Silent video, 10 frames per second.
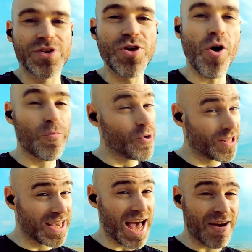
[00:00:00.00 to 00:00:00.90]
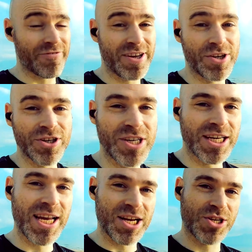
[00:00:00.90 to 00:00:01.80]
not really having good
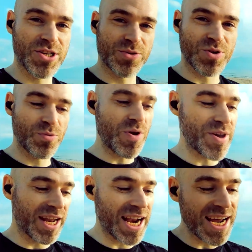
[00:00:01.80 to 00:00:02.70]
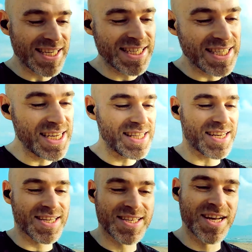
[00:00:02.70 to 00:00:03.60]
connections with women. And I see
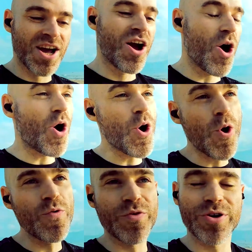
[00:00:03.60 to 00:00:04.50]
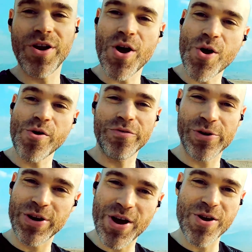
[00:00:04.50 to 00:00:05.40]
this over and
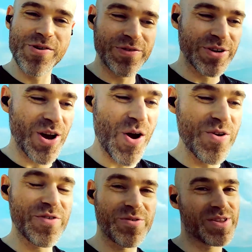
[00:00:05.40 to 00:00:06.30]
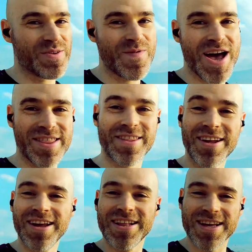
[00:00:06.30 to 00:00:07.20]
over and over and over with the men
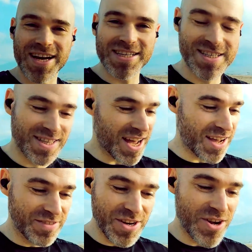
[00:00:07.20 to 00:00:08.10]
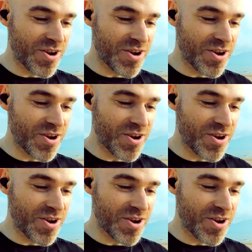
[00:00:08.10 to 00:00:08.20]
that I, that I you